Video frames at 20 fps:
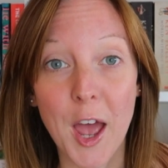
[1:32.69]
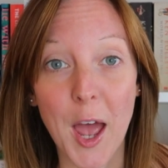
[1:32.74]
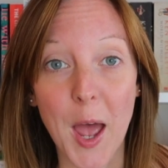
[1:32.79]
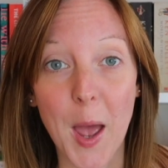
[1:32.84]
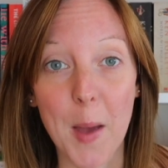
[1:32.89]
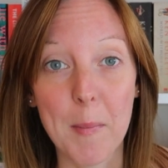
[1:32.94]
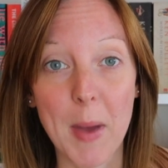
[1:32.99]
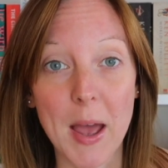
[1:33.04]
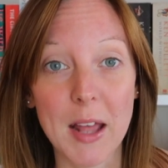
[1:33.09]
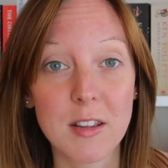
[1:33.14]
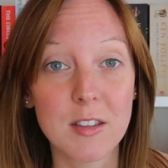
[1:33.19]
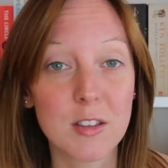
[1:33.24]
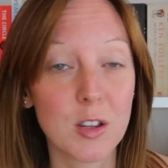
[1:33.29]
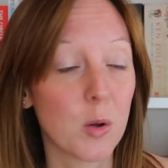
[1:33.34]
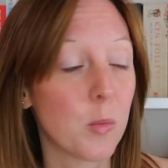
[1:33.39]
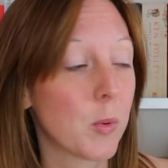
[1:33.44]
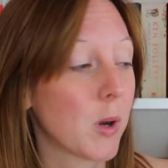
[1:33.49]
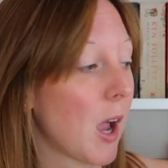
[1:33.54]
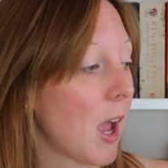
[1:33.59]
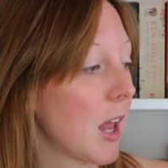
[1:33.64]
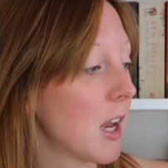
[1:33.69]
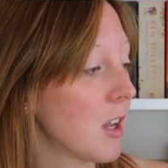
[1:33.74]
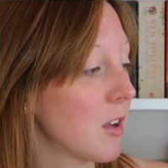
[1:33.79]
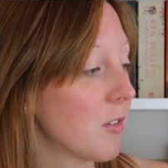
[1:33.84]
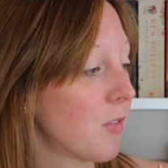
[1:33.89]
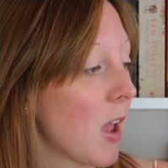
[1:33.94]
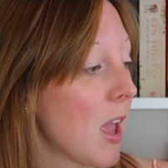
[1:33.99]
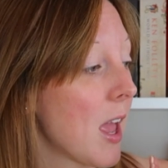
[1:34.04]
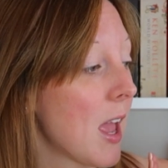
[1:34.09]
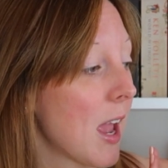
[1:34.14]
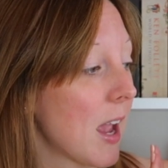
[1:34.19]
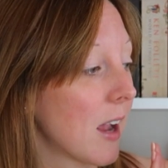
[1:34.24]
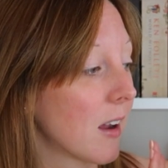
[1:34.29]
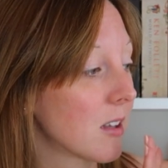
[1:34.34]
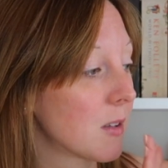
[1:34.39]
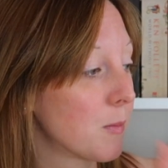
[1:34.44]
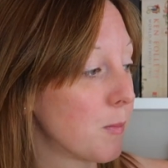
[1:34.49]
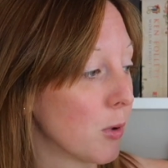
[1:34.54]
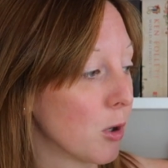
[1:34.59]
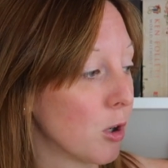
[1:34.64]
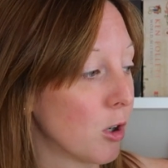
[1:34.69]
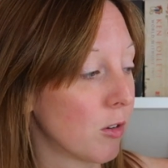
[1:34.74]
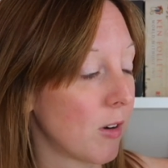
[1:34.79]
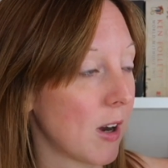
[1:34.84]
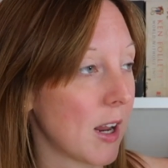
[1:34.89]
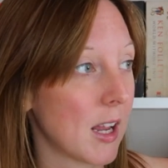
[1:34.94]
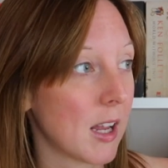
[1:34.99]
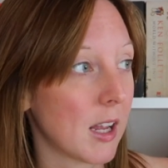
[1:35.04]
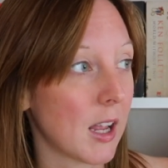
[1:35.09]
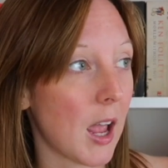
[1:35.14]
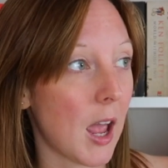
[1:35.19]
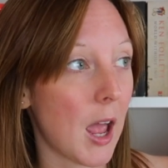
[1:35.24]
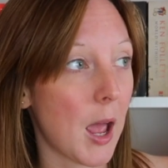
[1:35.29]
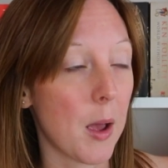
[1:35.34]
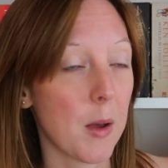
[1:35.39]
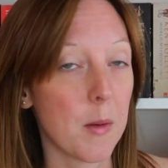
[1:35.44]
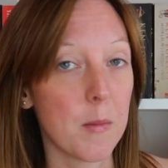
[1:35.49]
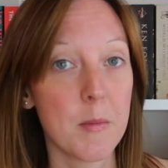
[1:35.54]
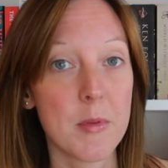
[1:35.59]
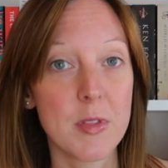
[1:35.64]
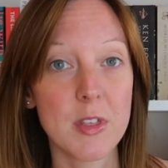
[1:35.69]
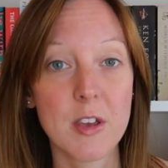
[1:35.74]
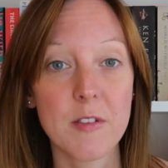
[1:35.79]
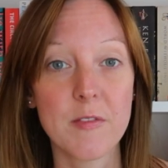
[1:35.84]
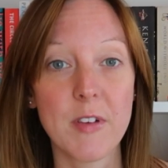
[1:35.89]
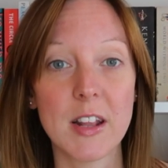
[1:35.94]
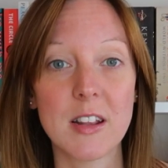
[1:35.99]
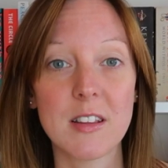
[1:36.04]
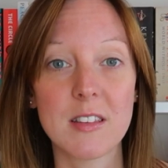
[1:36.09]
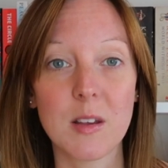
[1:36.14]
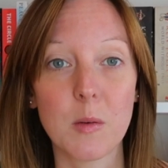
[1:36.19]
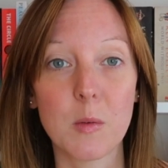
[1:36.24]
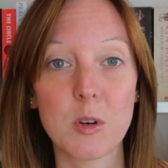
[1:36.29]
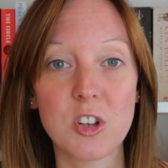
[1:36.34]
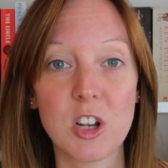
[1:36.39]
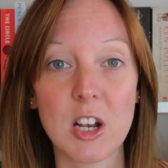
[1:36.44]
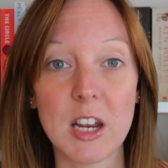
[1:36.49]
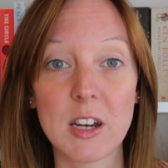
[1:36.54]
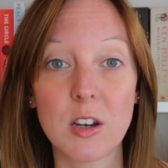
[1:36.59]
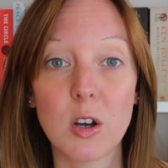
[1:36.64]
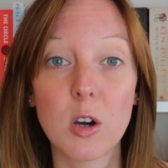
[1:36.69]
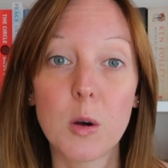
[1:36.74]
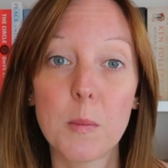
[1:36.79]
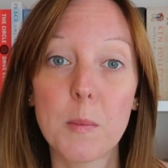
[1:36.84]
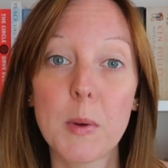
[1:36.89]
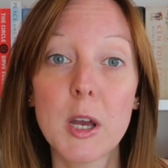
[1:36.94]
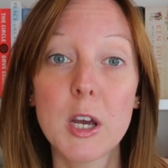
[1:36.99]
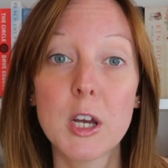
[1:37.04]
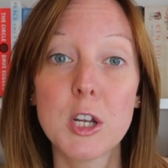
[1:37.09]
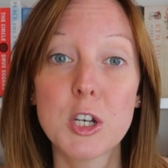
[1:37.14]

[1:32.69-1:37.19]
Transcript: Um, and so we're kind of exploring um, the events which lead up